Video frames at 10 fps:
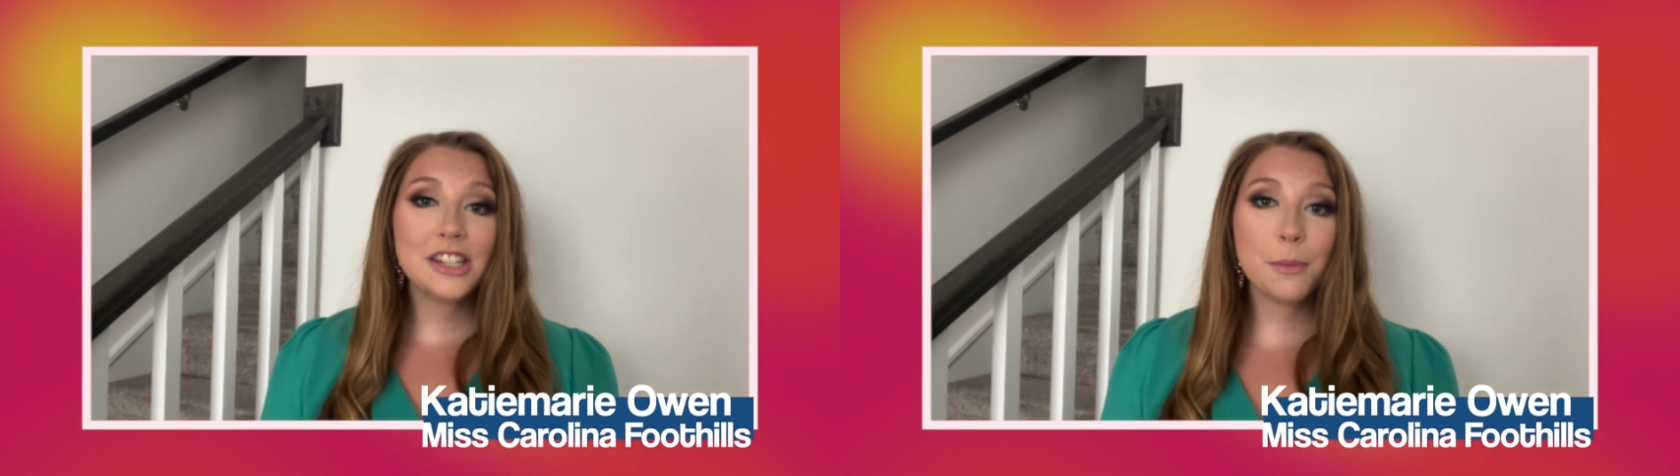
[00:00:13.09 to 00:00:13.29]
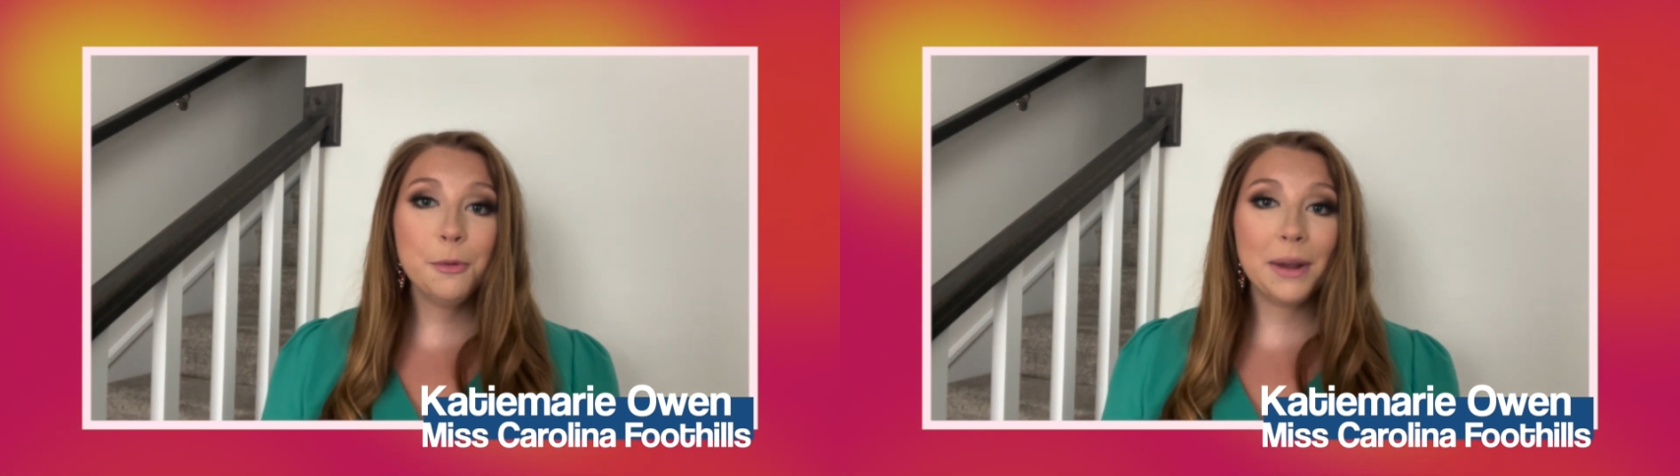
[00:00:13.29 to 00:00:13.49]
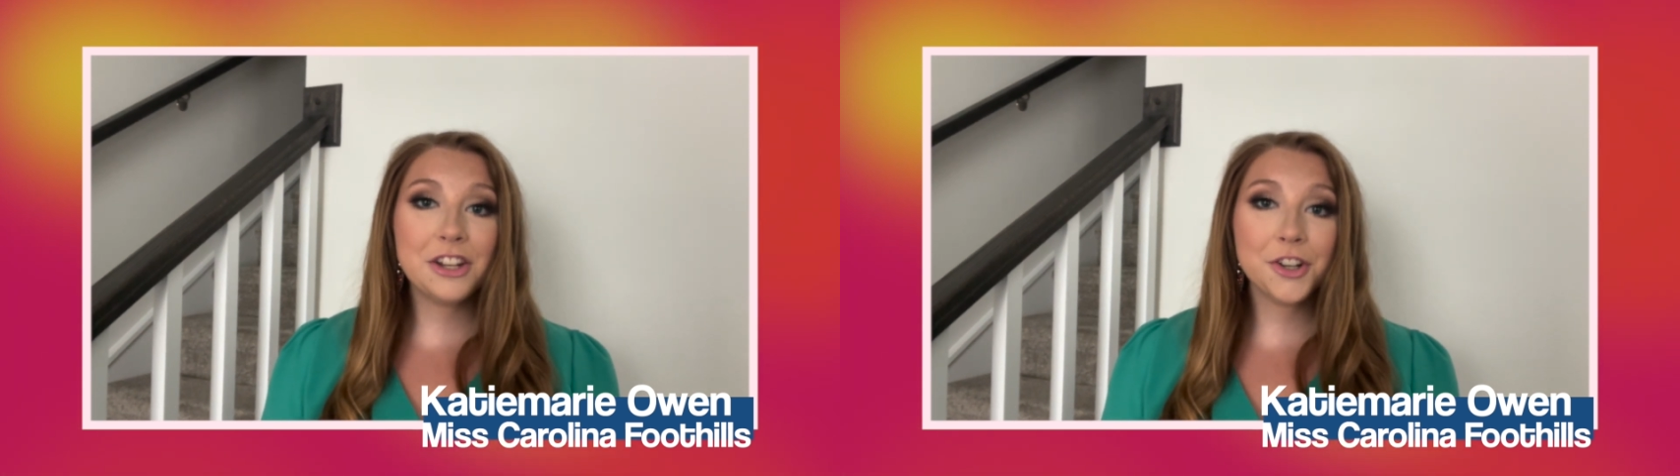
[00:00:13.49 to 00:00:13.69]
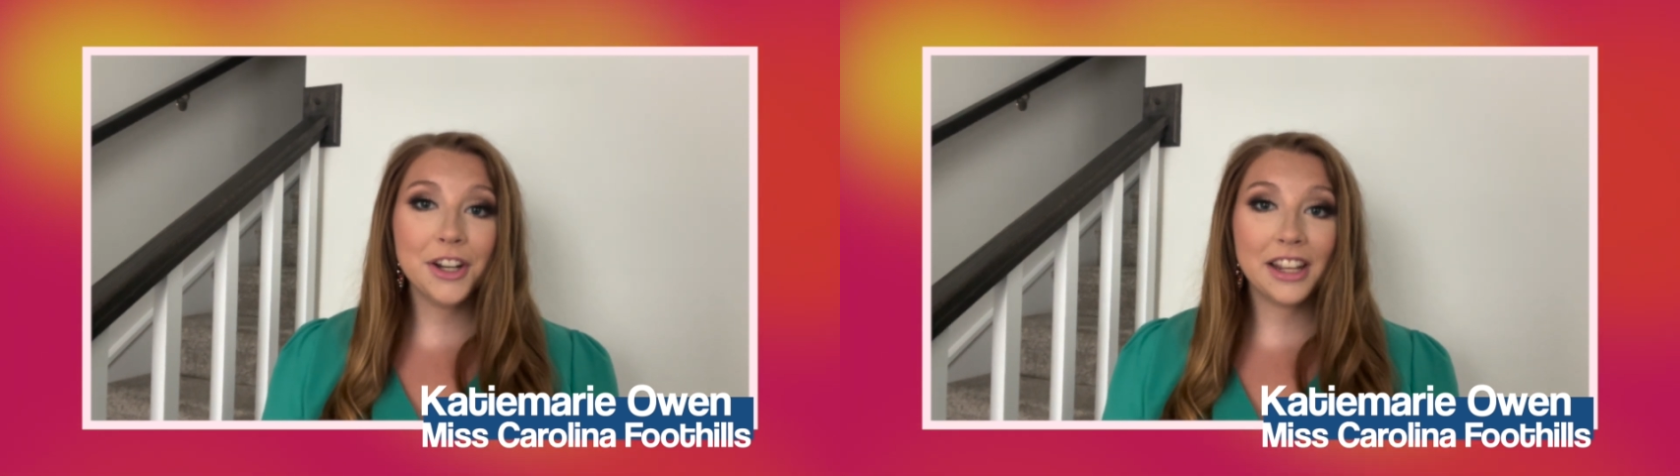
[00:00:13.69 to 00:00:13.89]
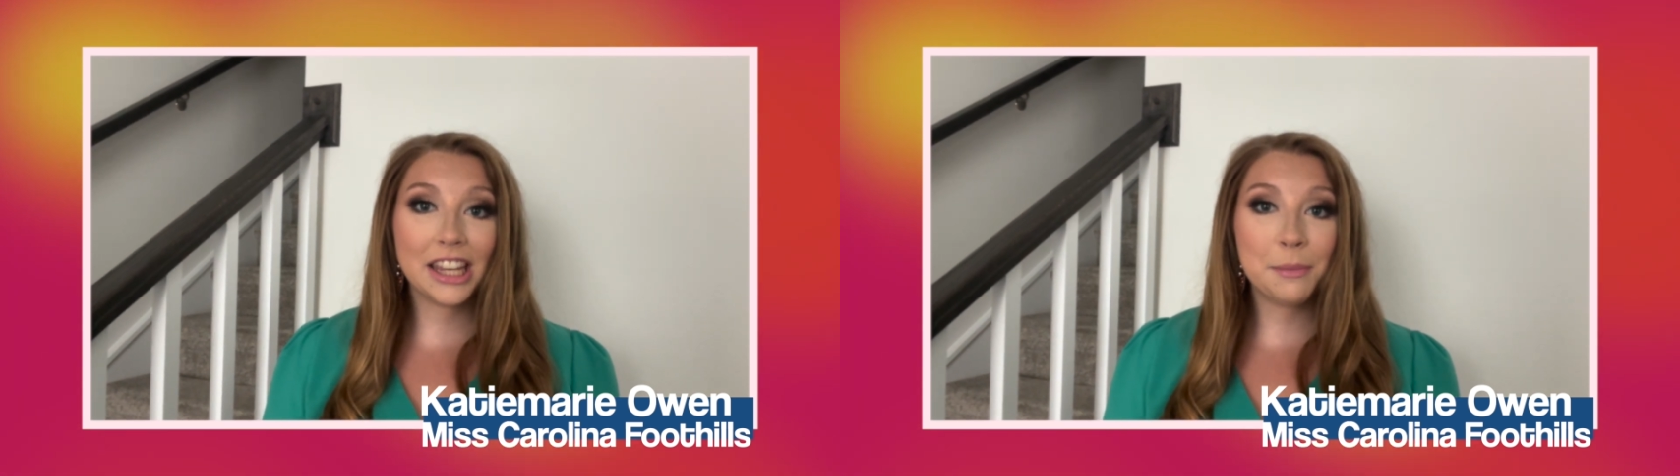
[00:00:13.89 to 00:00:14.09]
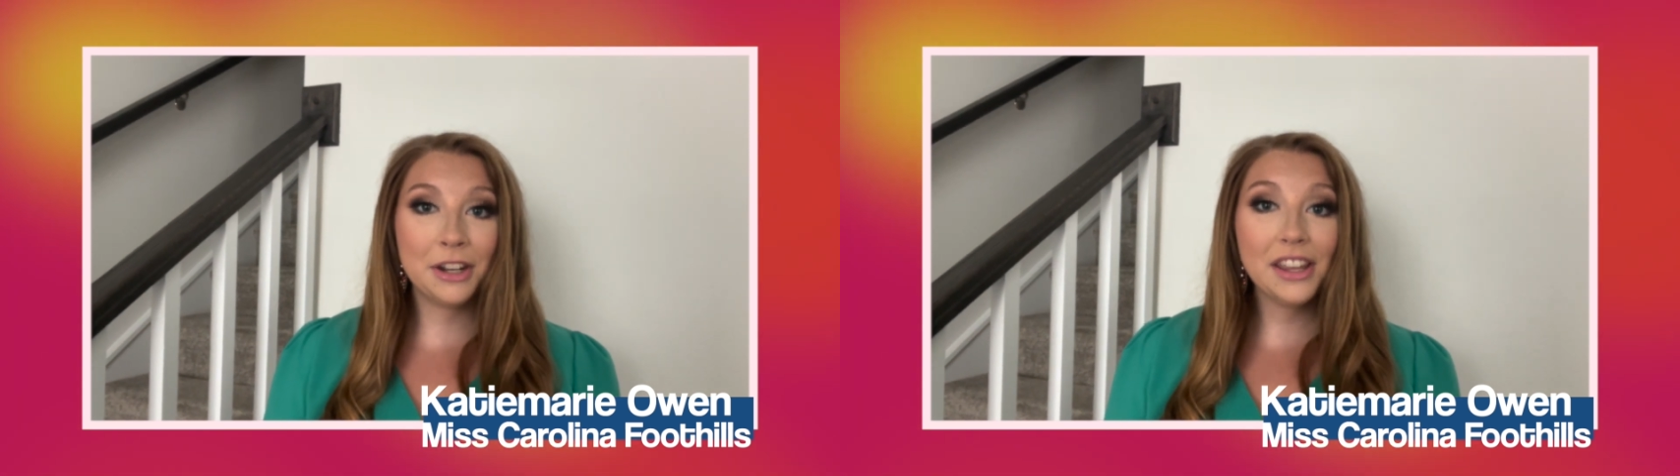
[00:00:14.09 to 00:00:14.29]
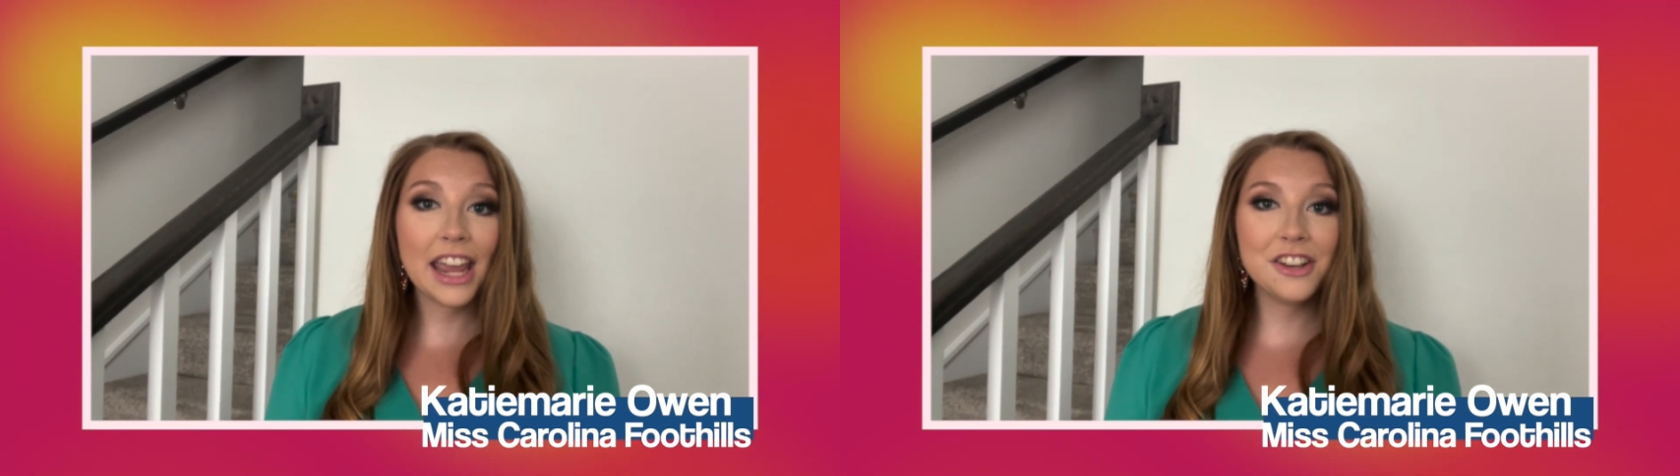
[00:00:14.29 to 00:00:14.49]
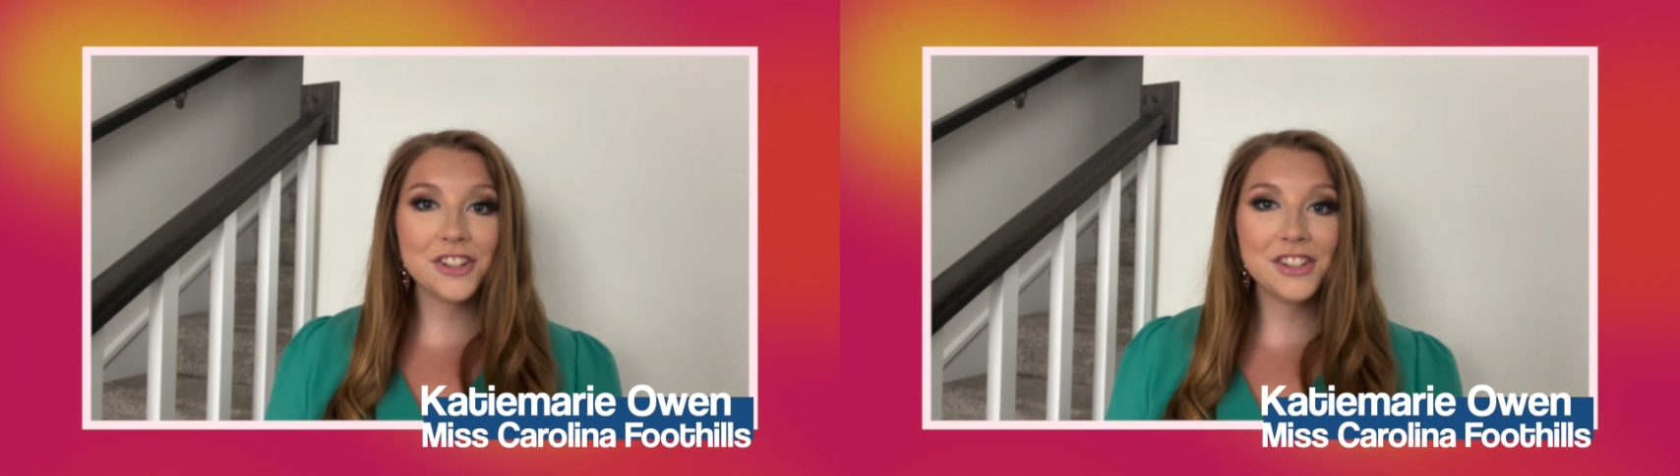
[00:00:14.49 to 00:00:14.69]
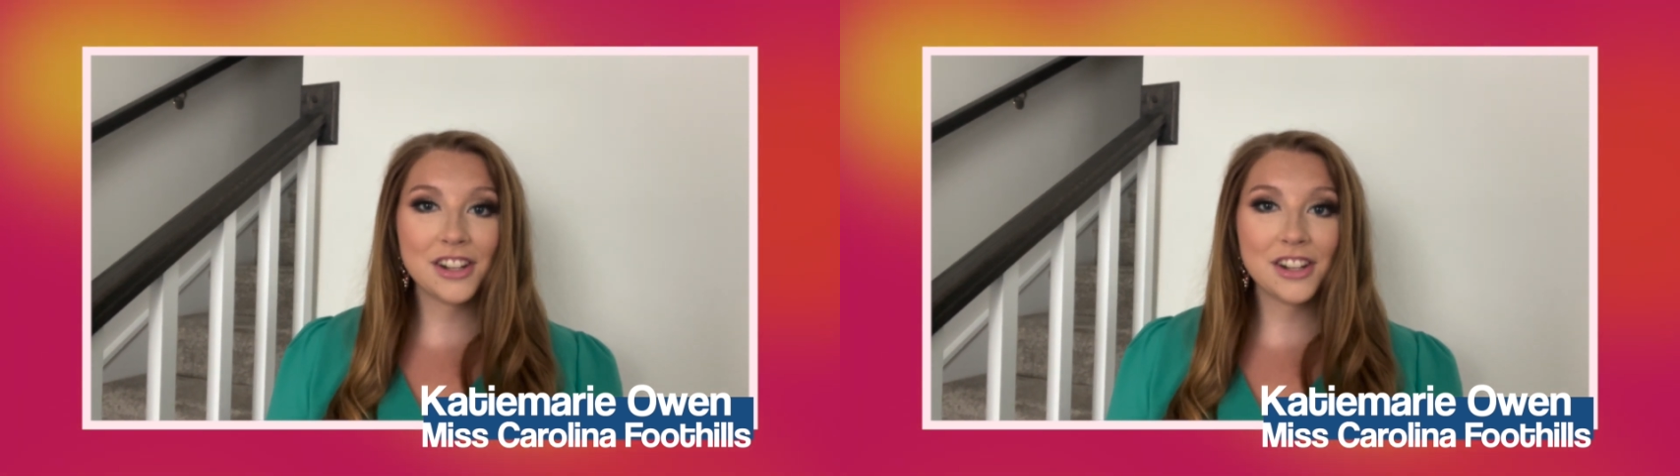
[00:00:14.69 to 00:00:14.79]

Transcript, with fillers: double majoring in communication